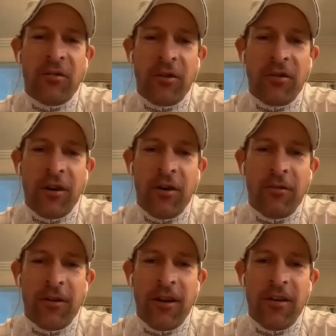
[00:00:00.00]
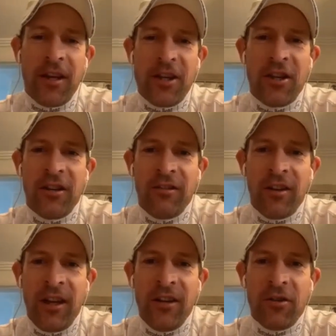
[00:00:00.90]
for herself. I don't think she needs
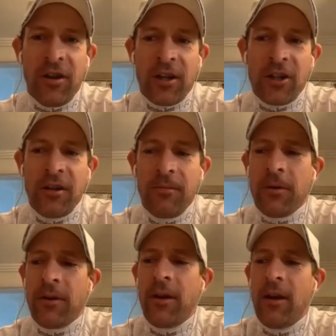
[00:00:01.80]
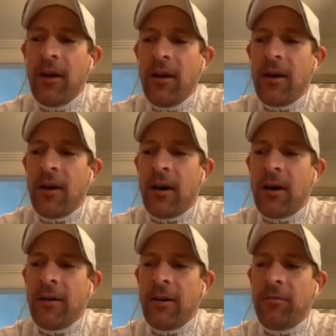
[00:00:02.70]
any introduction. But
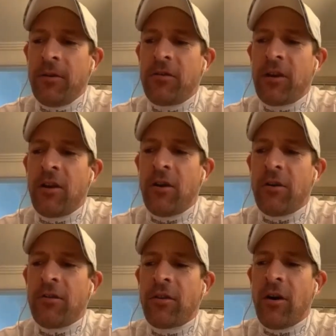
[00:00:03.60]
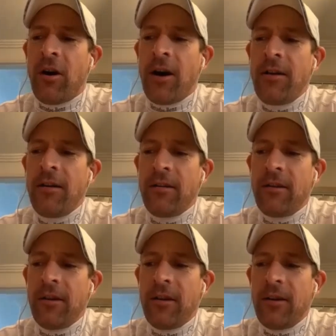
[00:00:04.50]
if we set her aside,
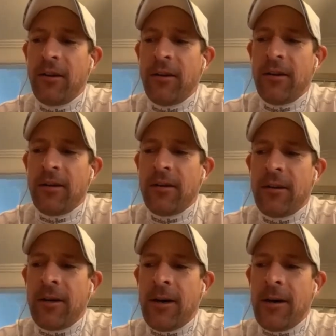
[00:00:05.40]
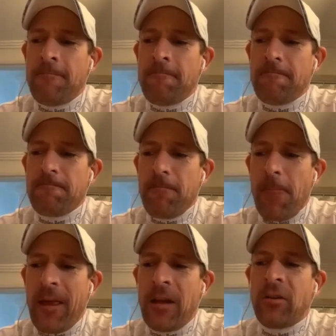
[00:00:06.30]

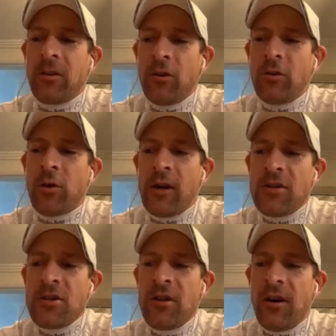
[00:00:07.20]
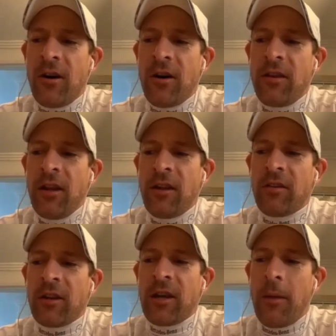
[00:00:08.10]
that's a good question. I think there's
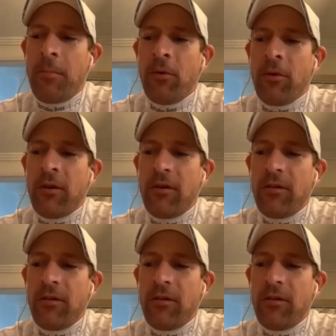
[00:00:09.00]
a couple that